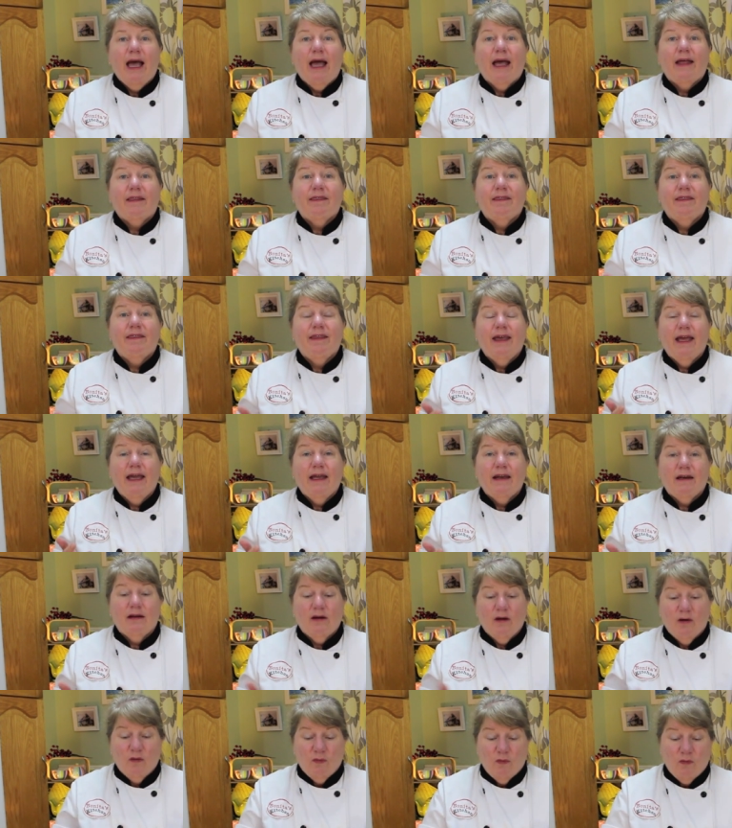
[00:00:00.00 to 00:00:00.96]
And
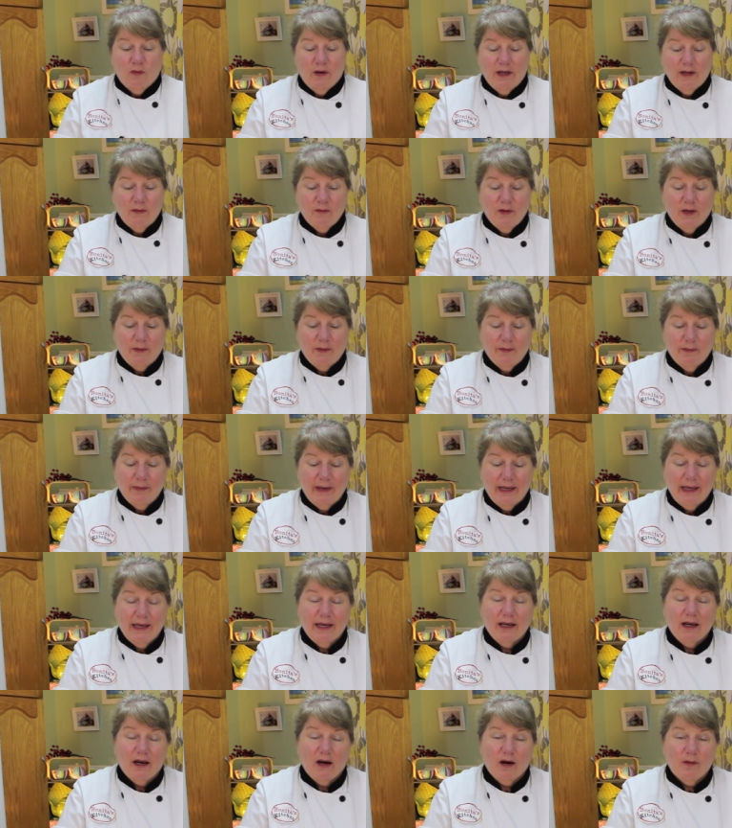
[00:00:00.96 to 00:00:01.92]
then when we
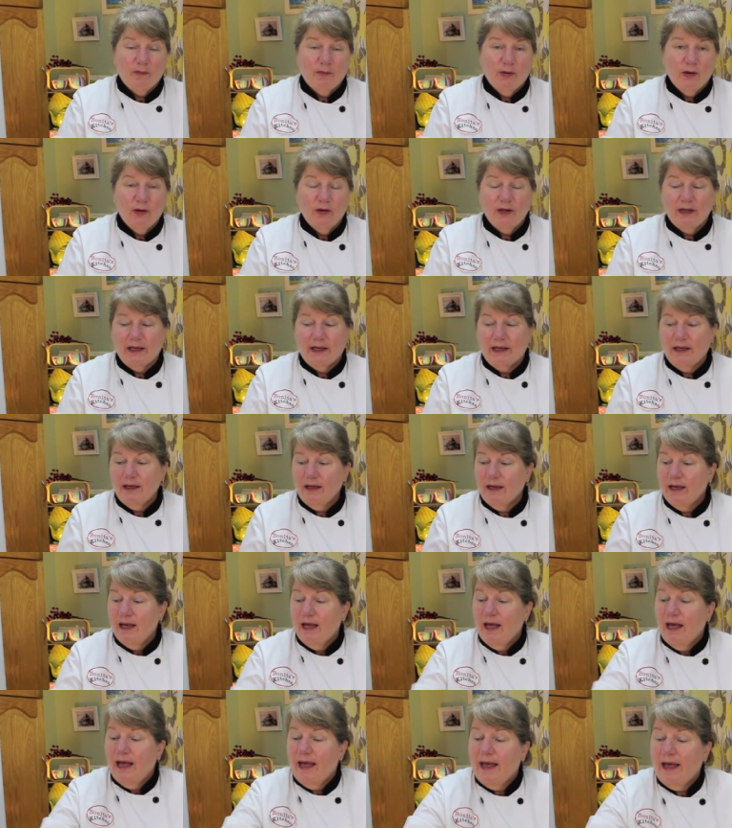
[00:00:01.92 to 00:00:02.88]
make our pudding,
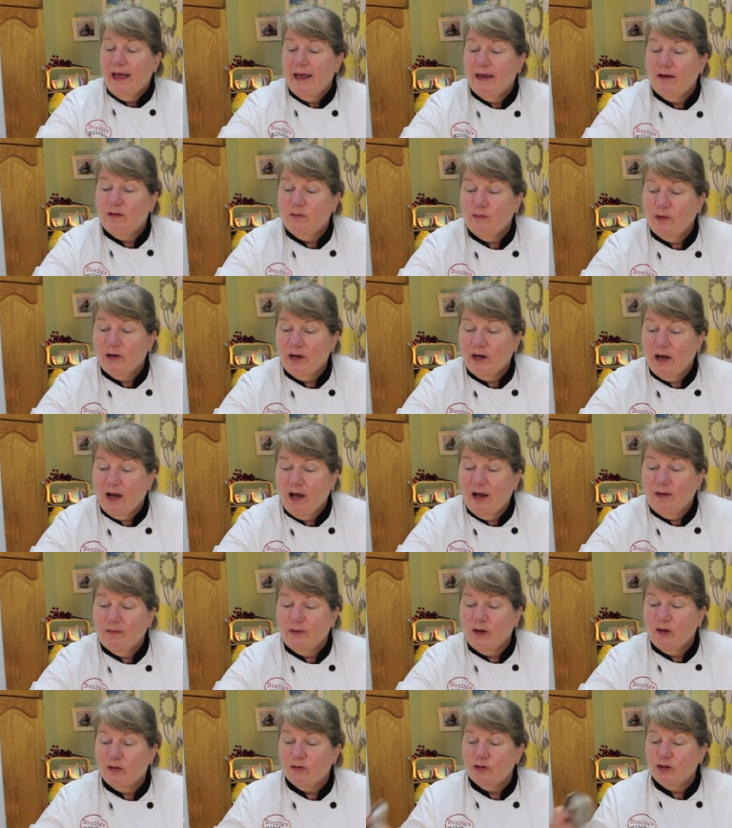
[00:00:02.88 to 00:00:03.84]
and
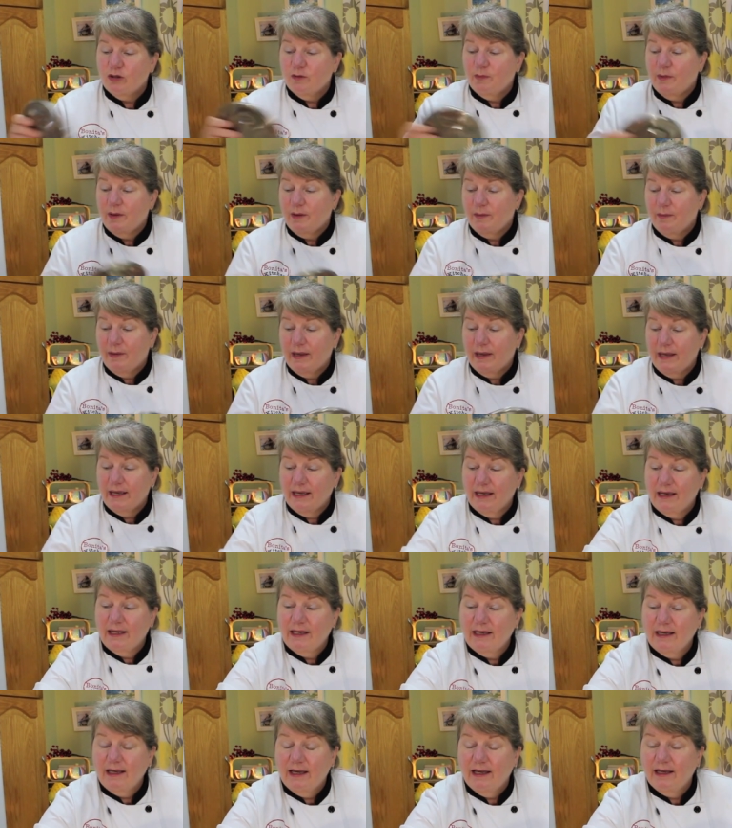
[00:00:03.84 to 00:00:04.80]
I'm going to be
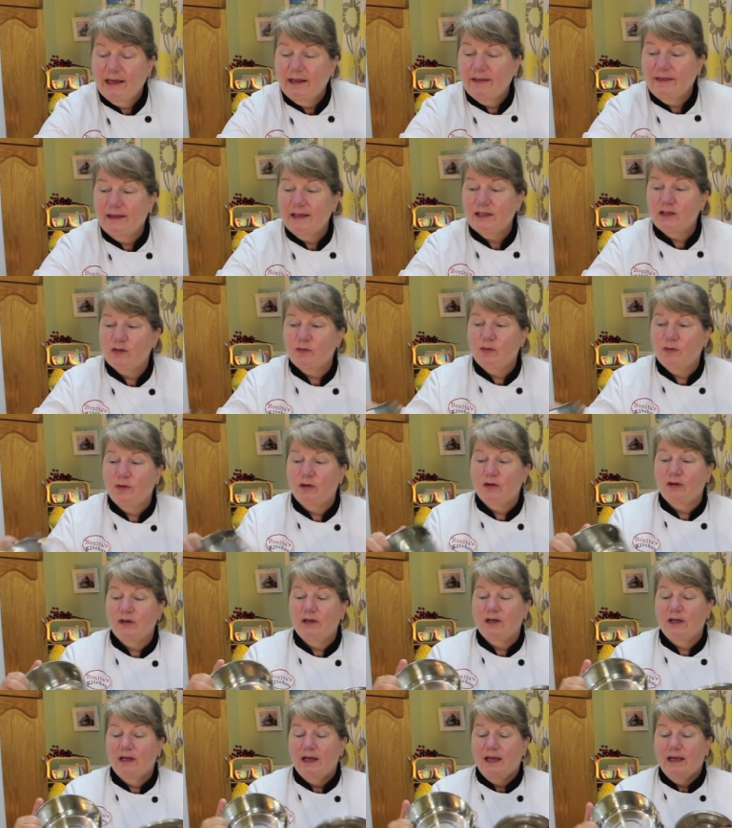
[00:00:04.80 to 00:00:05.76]
making this
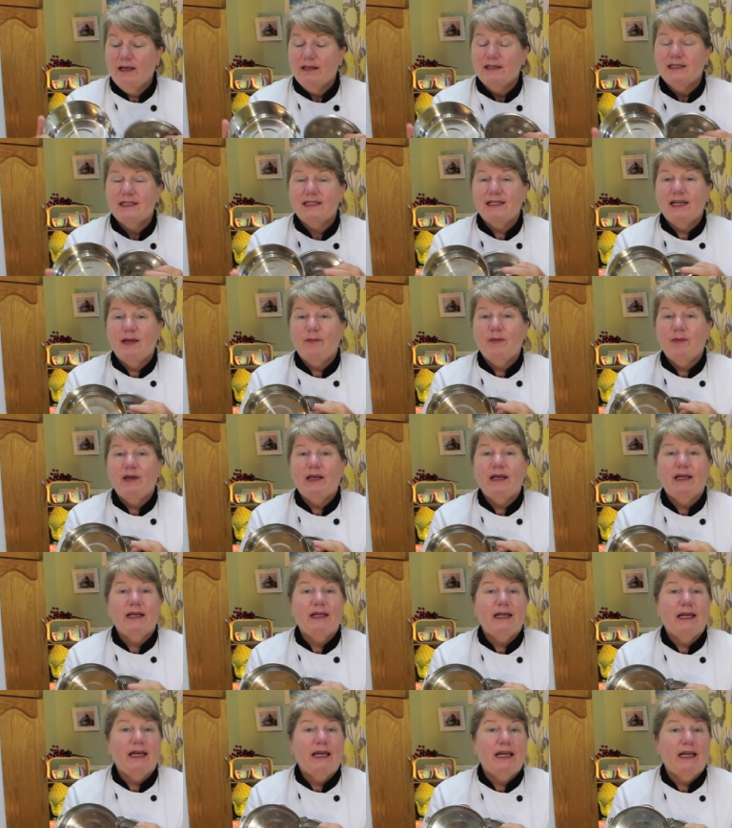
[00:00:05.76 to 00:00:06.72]
one steaming
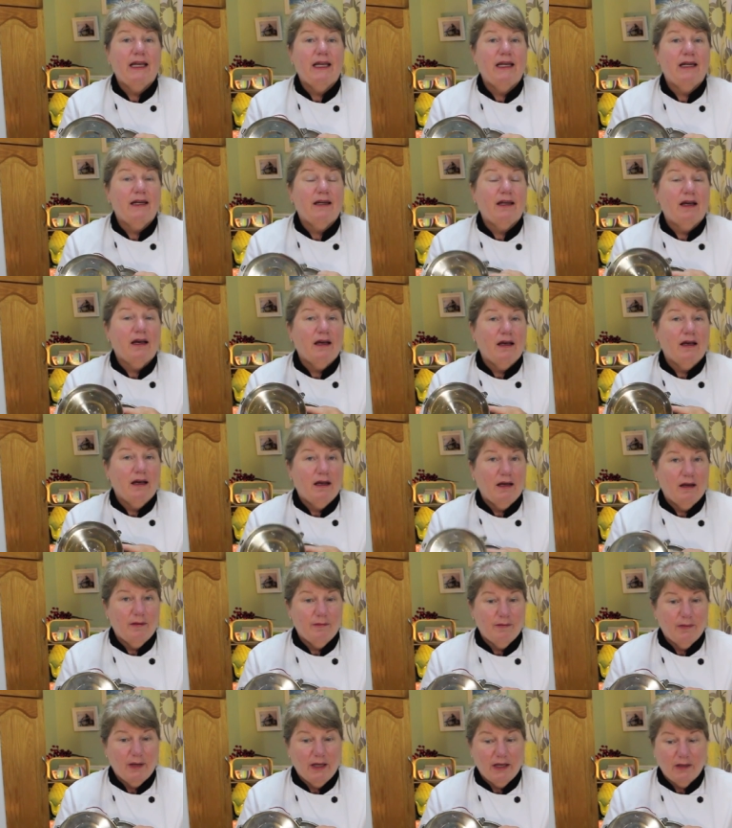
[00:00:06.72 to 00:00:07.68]
it in
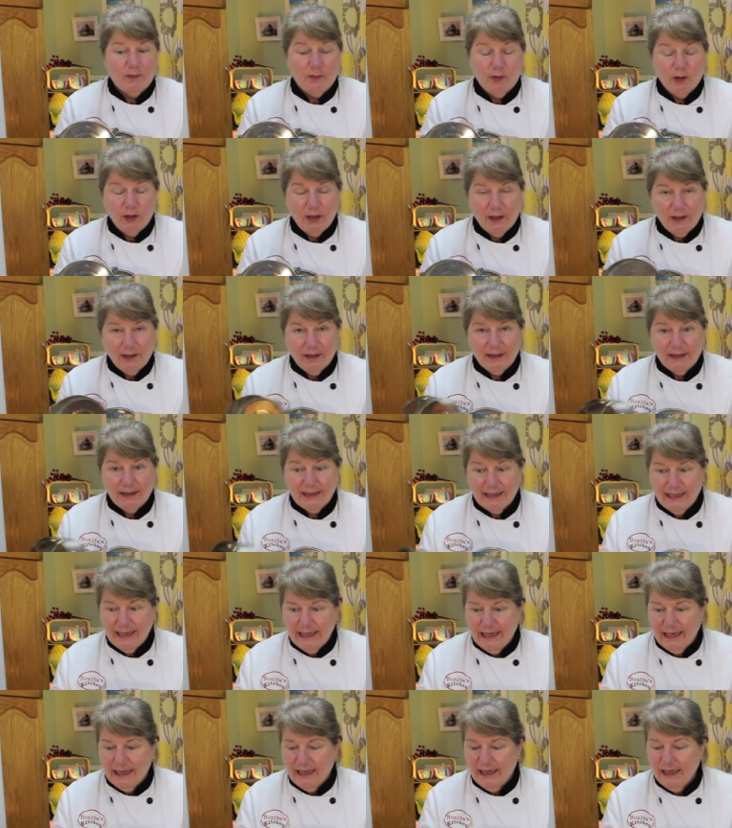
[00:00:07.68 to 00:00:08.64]
um, a pudding
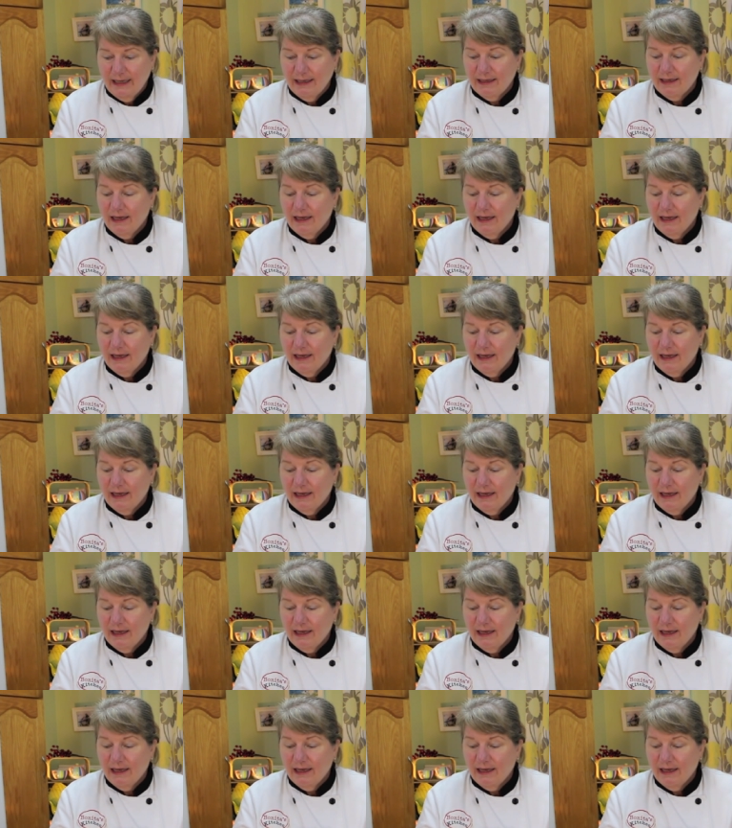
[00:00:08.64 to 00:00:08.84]
tin